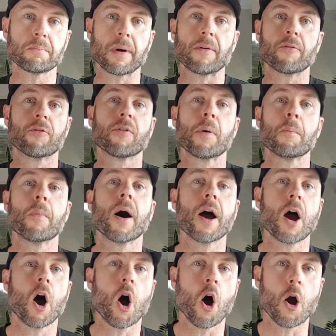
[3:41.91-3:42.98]
but from my
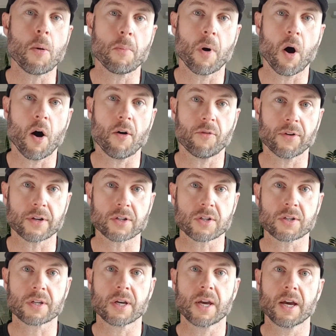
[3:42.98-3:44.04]
home
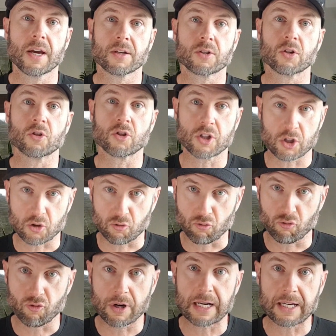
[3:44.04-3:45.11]
office to just
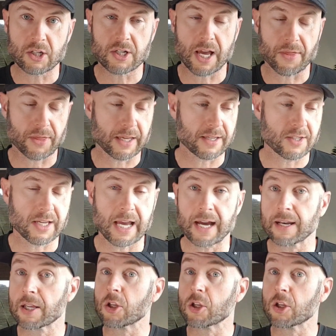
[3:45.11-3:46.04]
really shut things out.